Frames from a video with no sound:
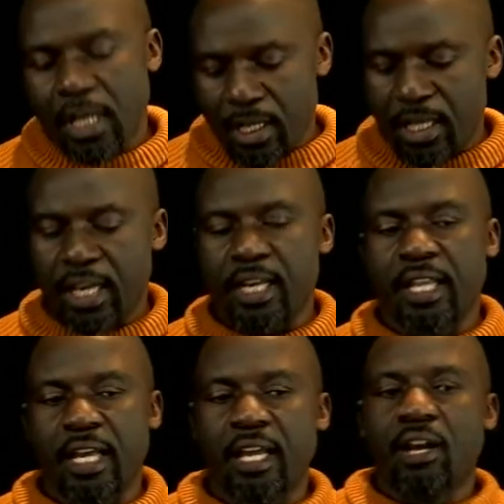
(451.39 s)
then
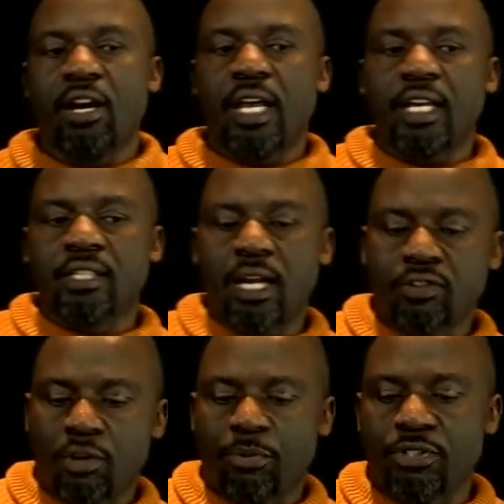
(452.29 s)
the
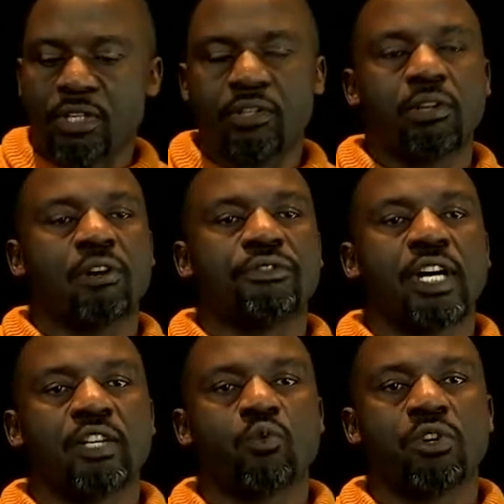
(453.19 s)
exact opposite of
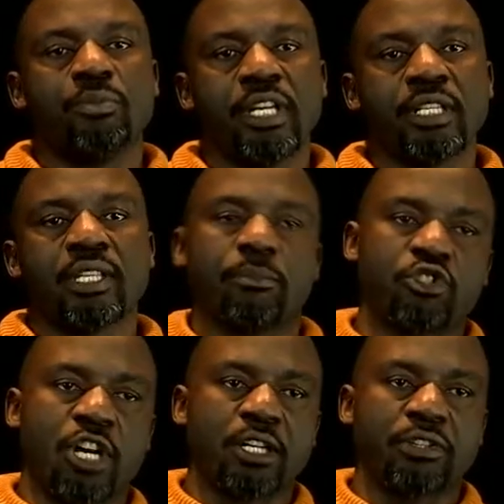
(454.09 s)
that would be
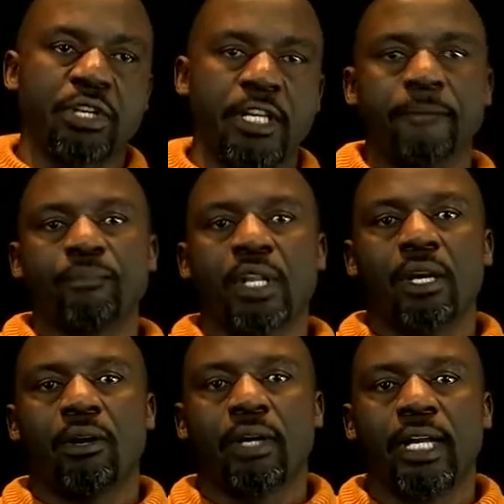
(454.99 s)
subtract 3.
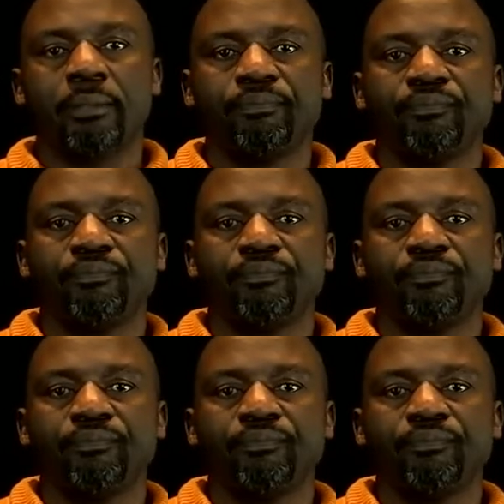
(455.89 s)
Okay?